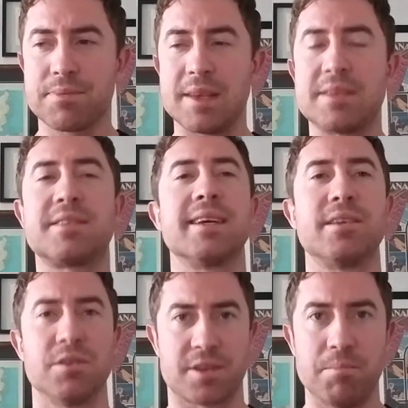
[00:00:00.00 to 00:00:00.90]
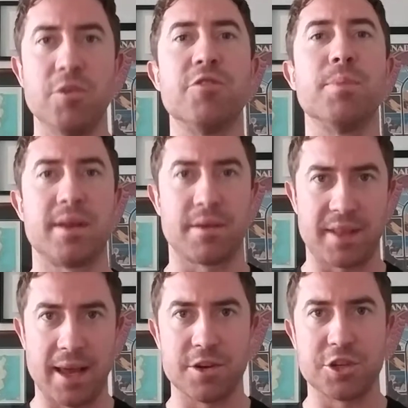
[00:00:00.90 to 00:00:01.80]
signals a movement of
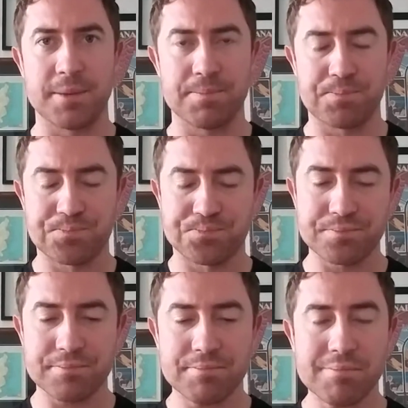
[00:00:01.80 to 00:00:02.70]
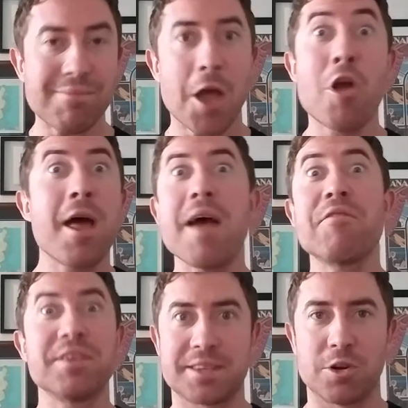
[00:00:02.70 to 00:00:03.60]
the energy. Not
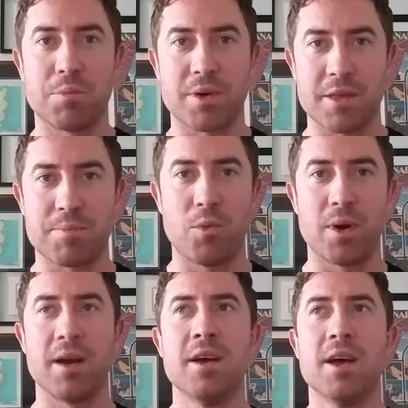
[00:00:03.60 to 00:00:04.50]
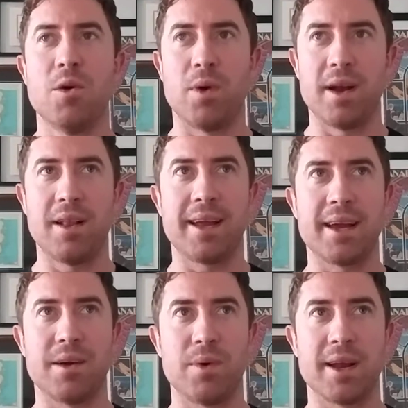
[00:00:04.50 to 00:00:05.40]
every single breath, but when
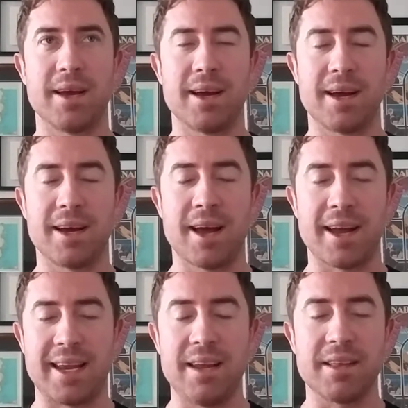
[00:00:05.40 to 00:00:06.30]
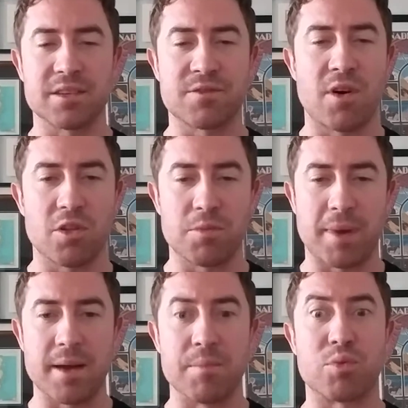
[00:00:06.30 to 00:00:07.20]
a healing is followed
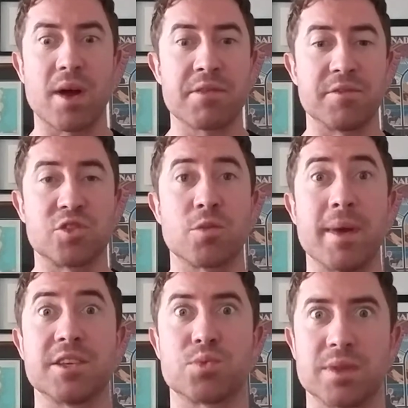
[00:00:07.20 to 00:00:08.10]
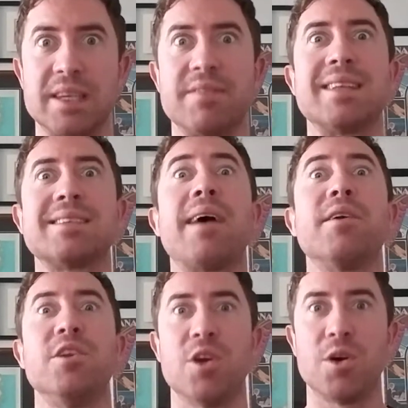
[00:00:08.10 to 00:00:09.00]
by a breath of tremendous relief, that's how
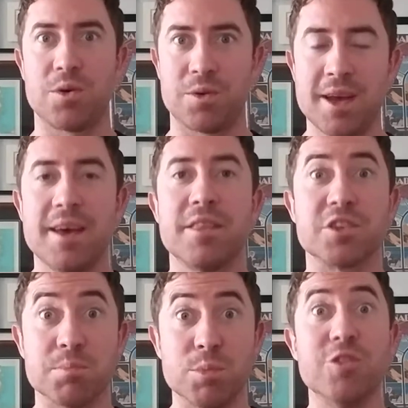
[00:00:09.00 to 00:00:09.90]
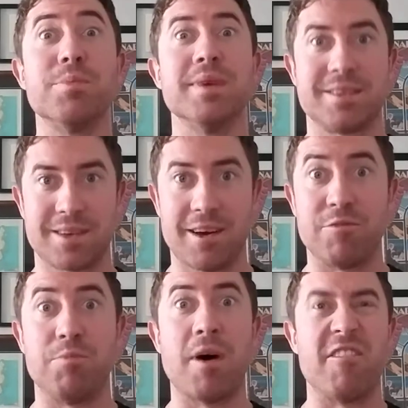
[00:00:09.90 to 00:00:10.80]
you know there's movement
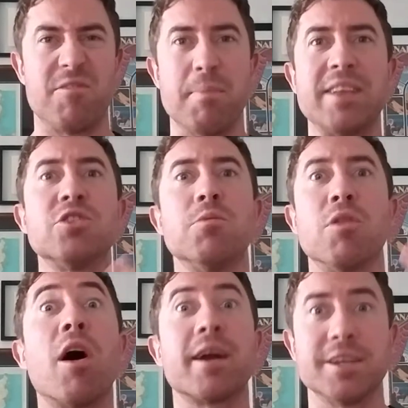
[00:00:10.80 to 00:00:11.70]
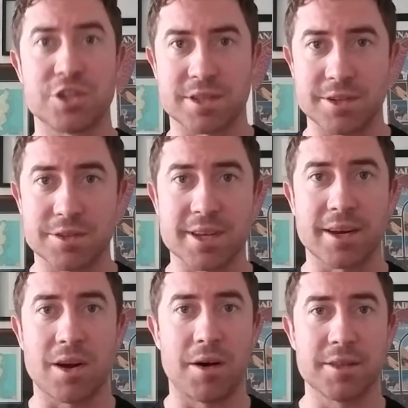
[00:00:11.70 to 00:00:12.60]
of mental blockages in your
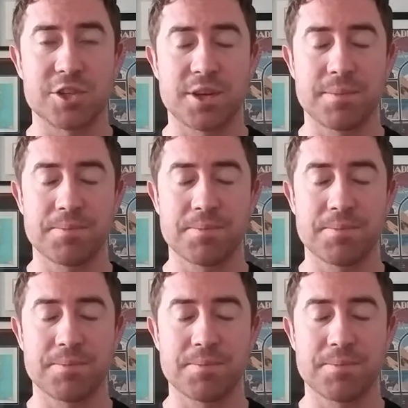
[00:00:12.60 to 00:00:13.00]
psychology.